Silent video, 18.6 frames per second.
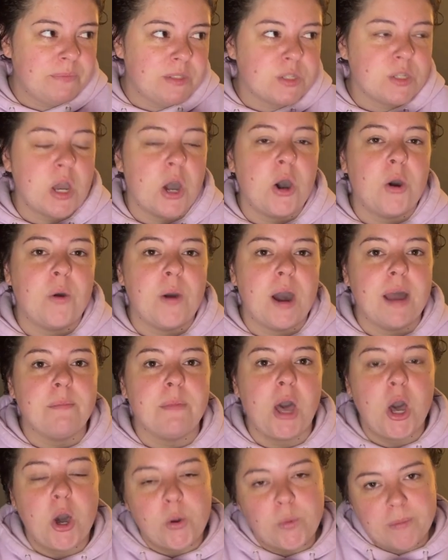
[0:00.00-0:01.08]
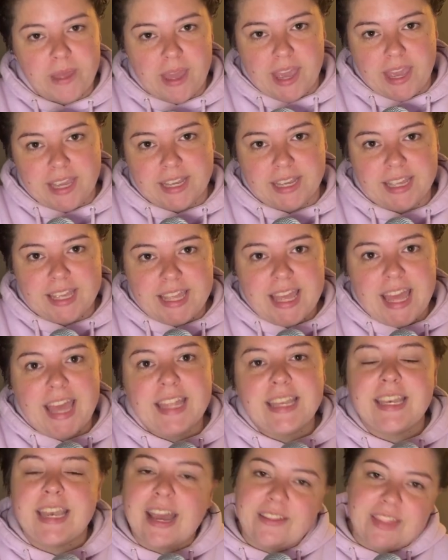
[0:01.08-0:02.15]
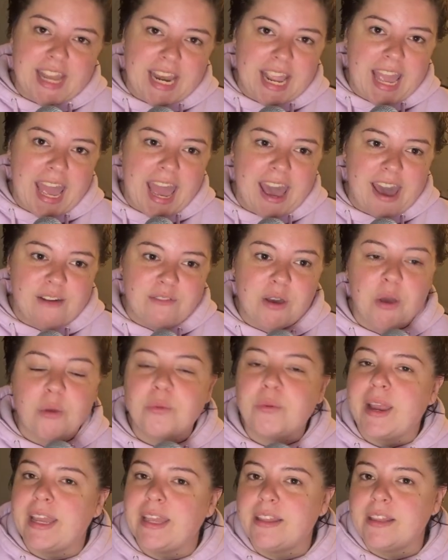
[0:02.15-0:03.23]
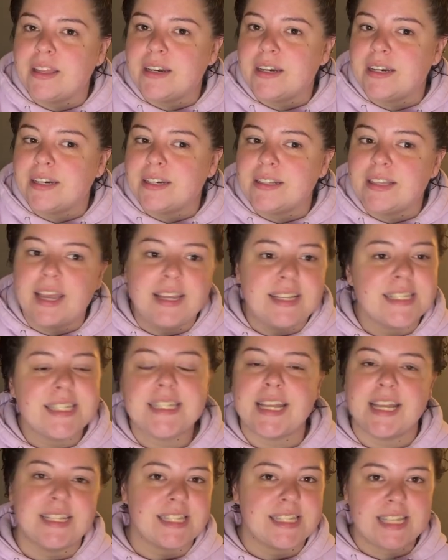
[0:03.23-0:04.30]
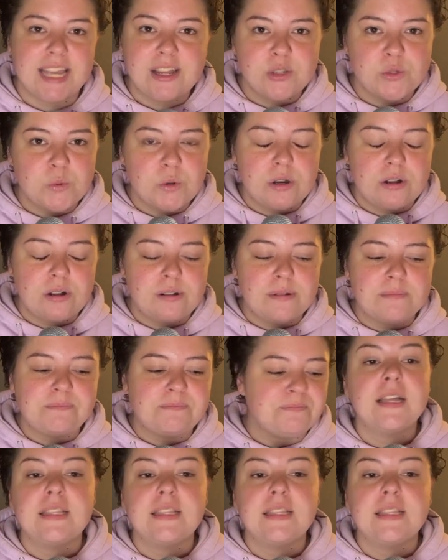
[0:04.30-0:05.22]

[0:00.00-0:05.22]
So I'm hoping now that I have a regular like set schedule